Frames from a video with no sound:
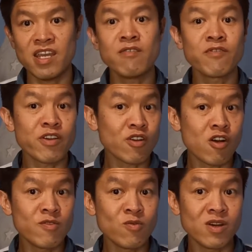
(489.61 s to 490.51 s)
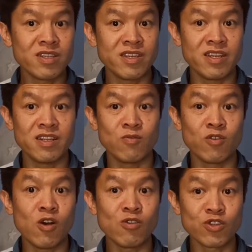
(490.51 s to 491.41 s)
And a very common one that
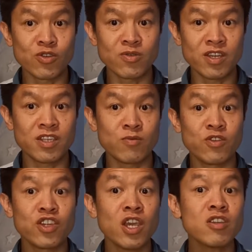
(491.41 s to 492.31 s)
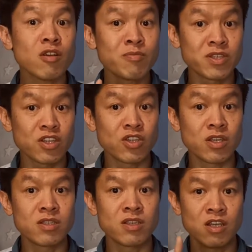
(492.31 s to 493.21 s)
we all do is we change our
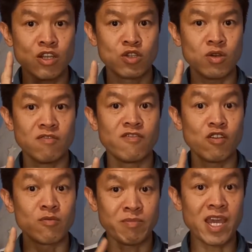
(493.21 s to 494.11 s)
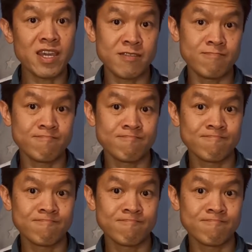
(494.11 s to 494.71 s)
positions to avoid pain.